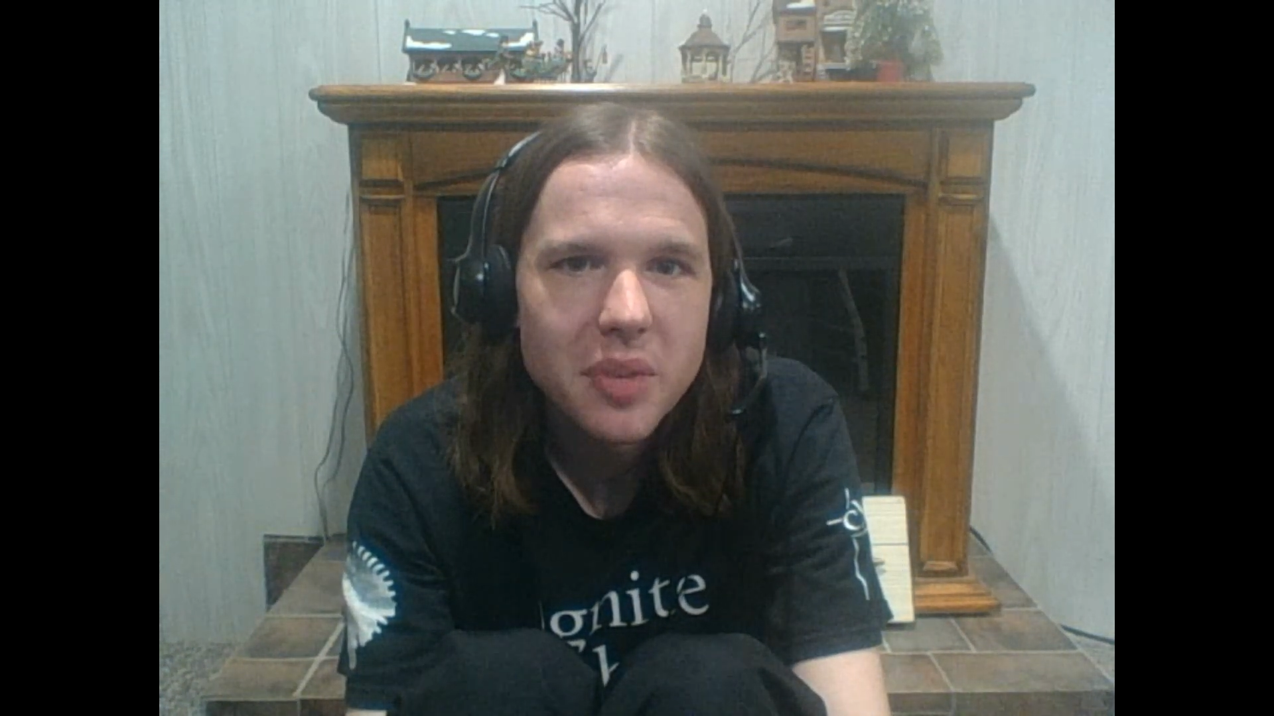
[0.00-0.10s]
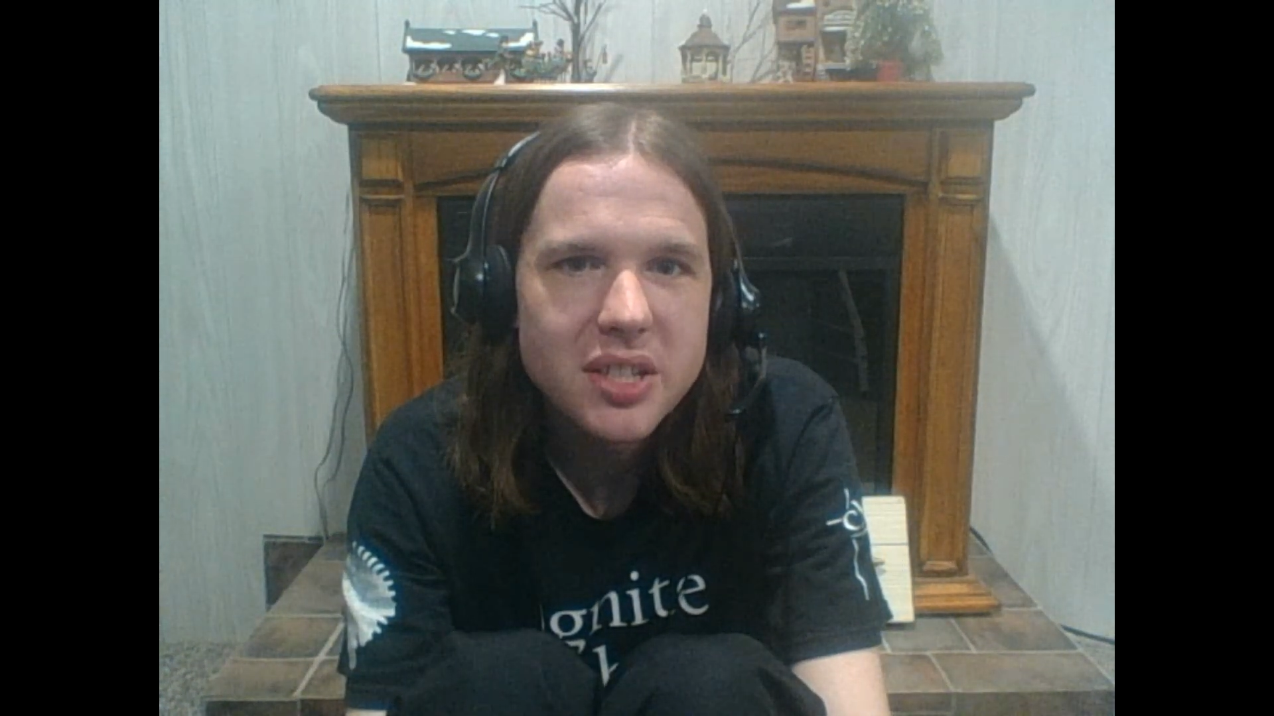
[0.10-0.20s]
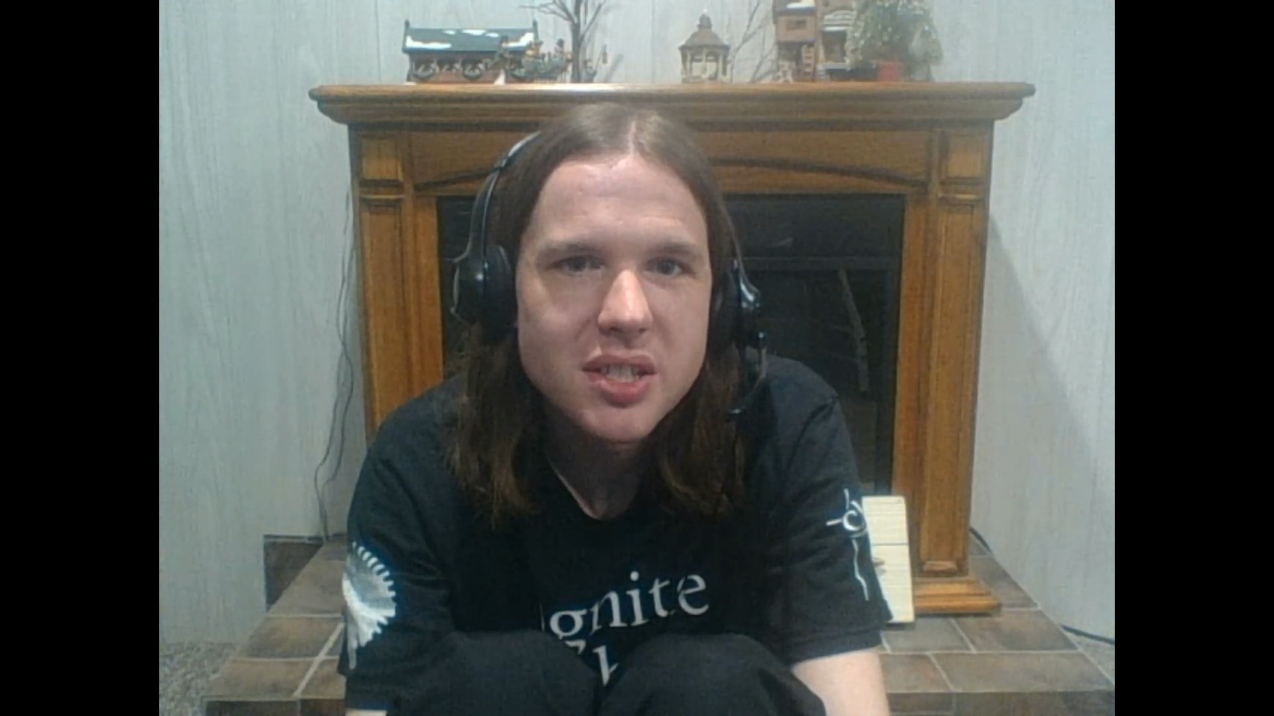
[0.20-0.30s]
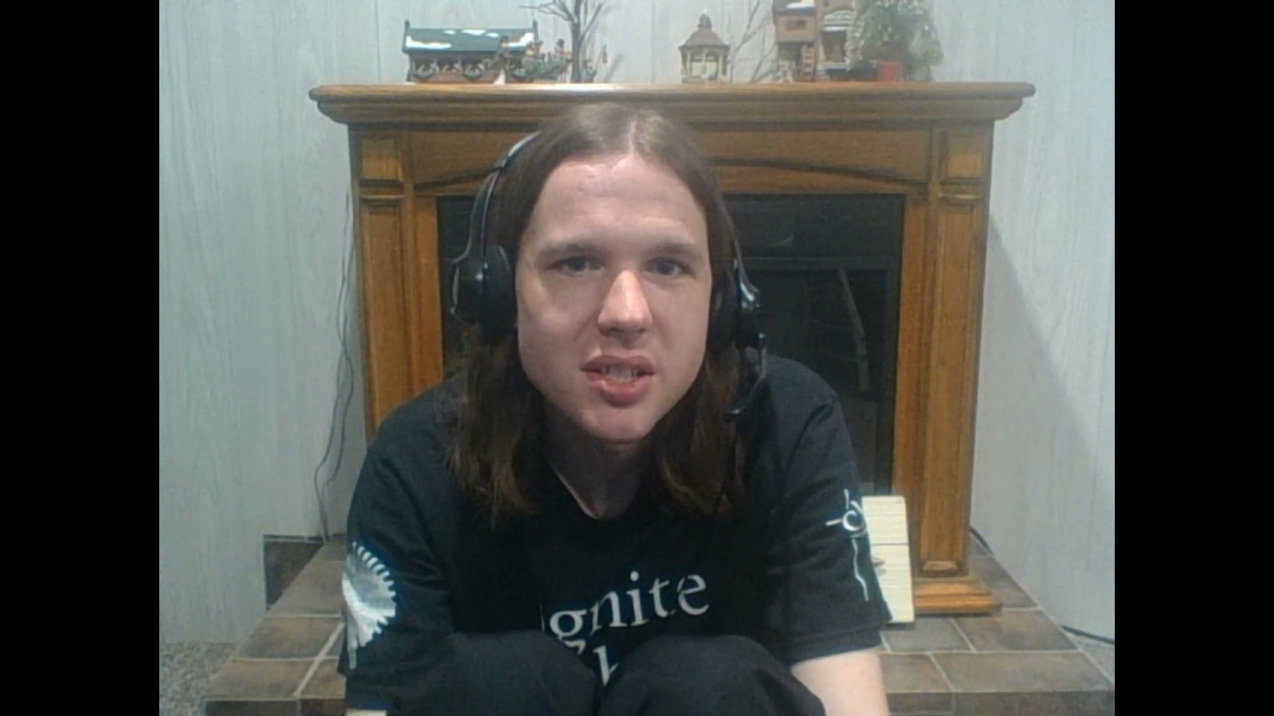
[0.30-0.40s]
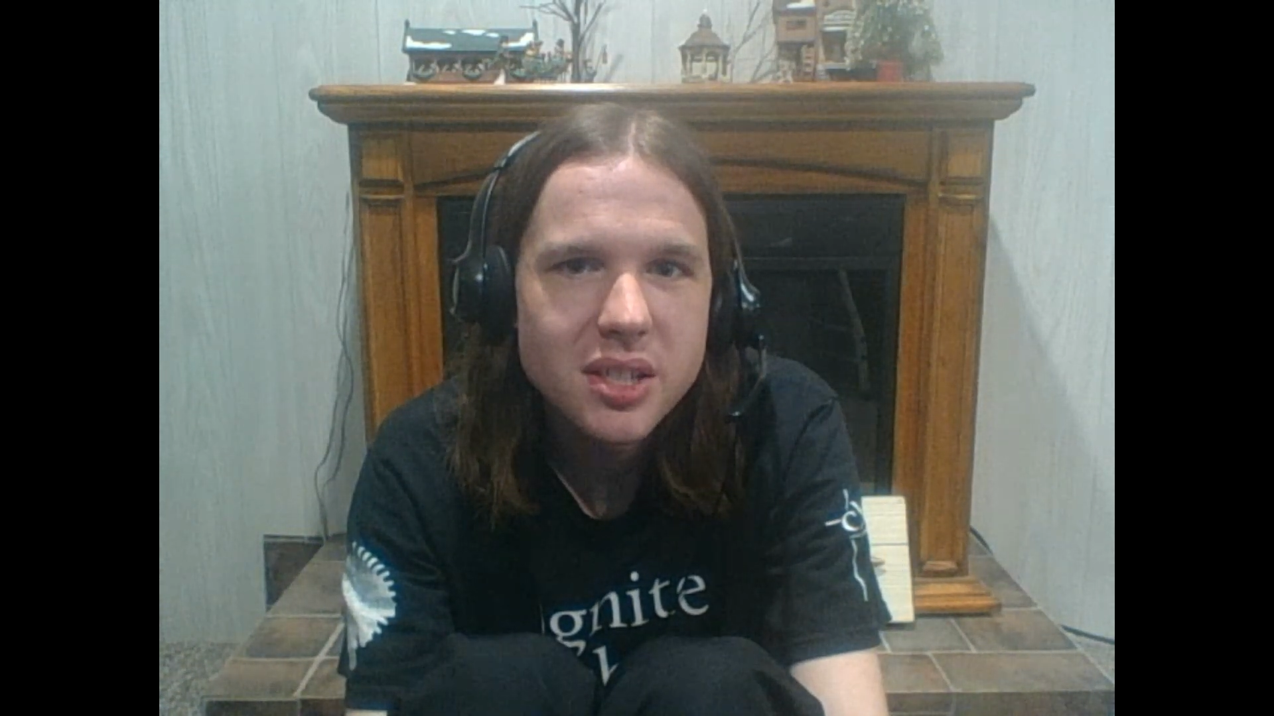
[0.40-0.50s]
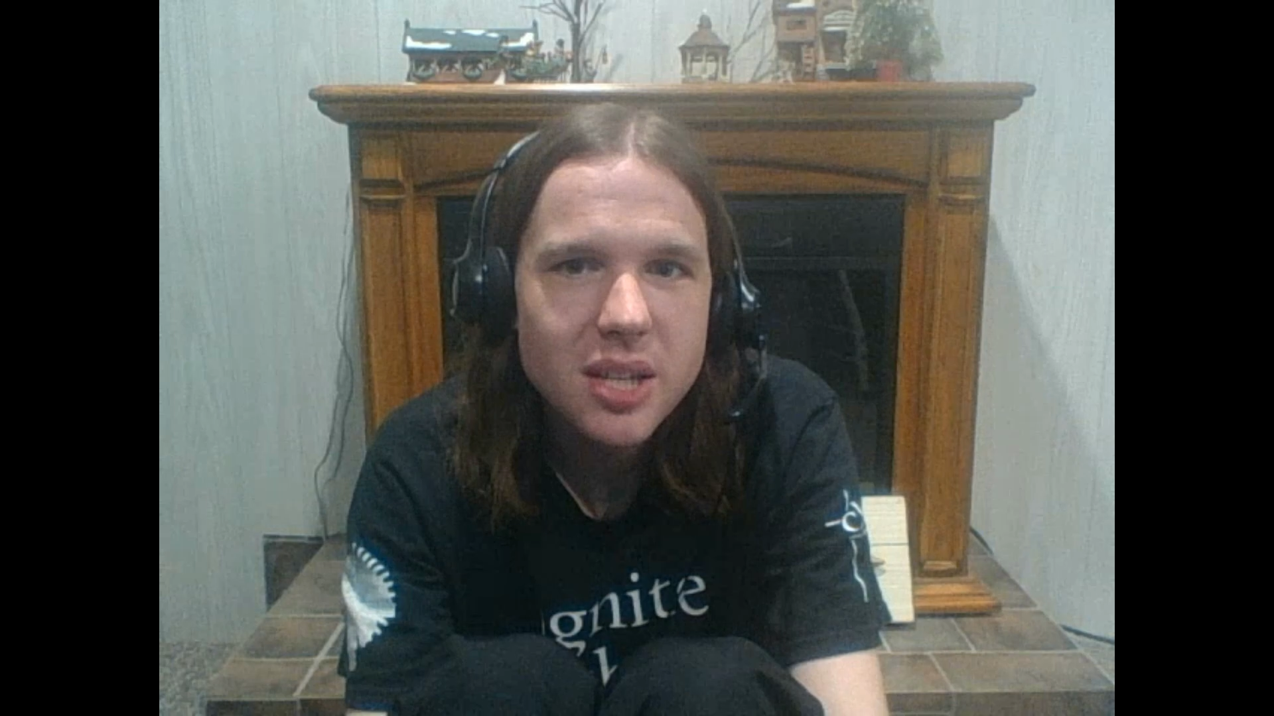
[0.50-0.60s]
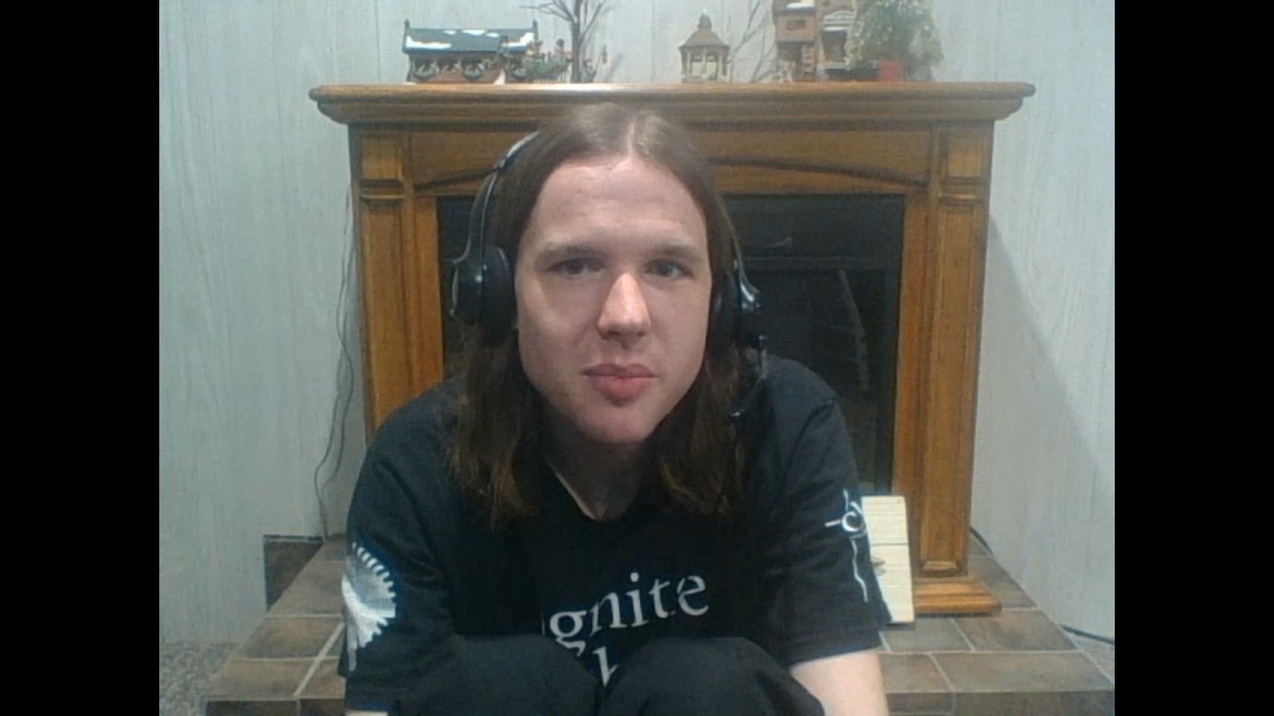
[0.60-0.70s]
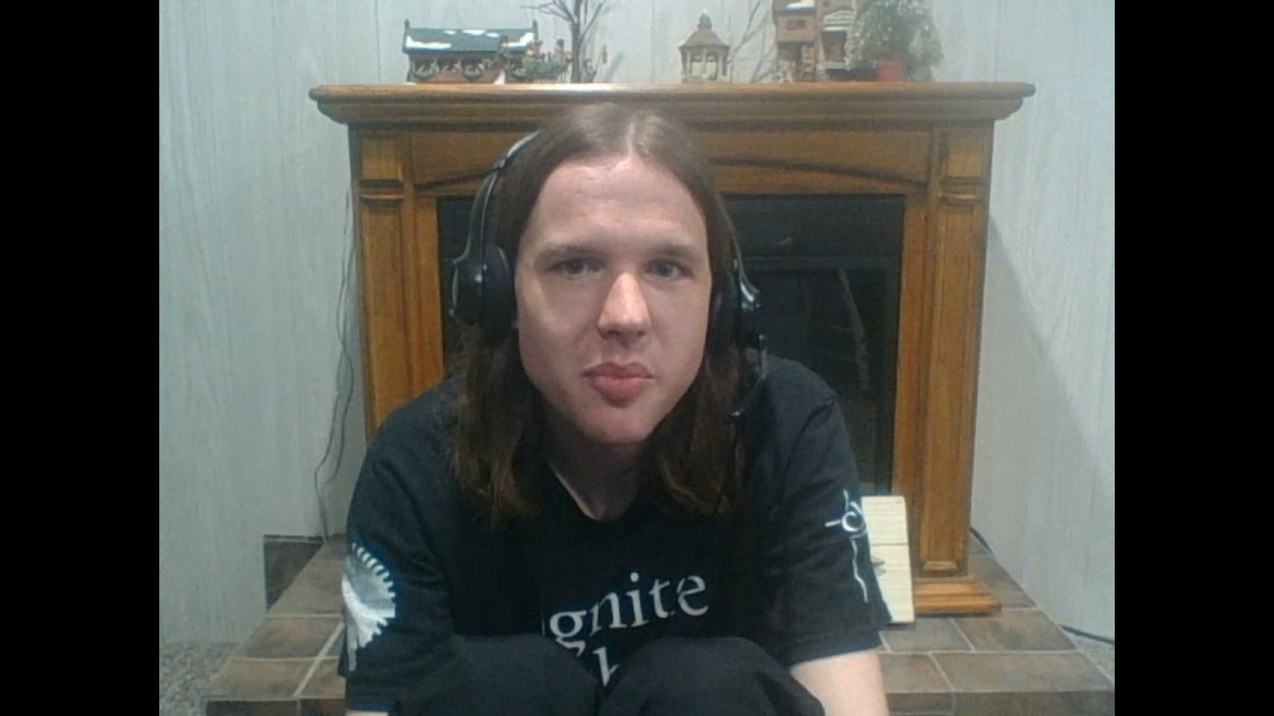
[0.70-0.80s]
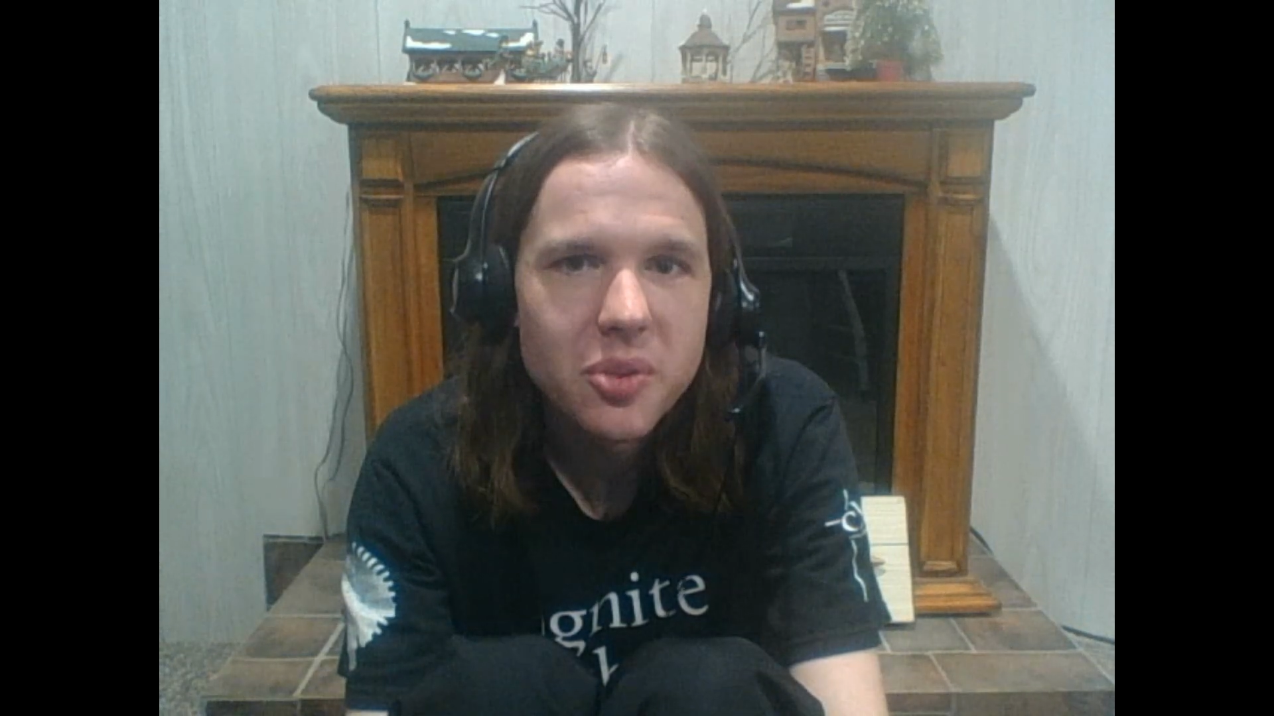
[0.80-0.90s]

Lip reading: best sleep,